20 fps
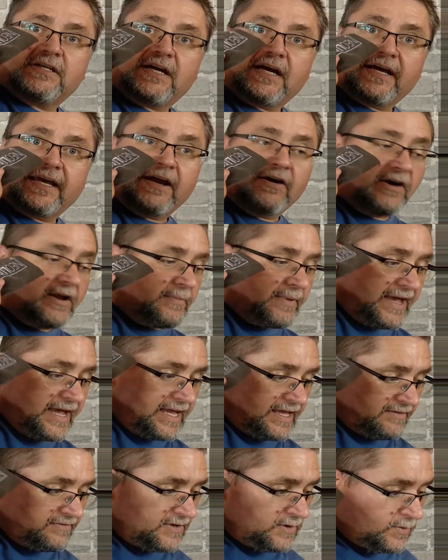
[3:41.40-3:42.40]
a carry
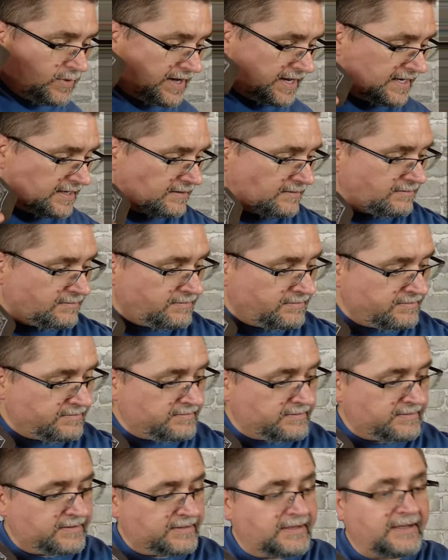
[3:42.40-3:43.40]
bag if you want it.
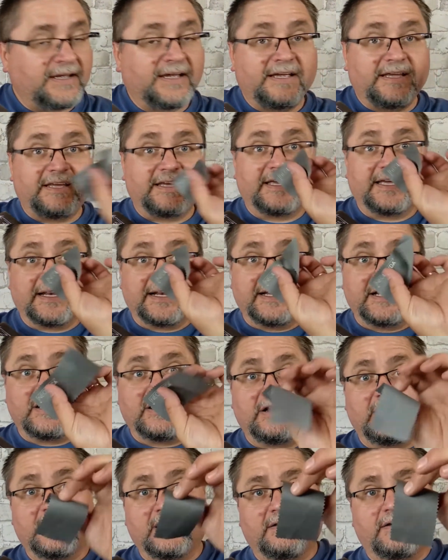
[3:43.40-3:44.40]
You get a
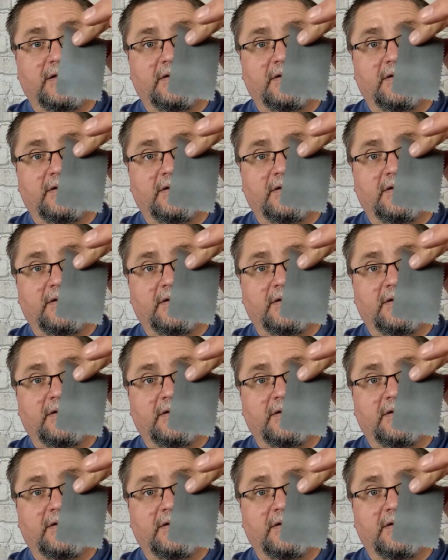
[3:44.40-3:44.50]
little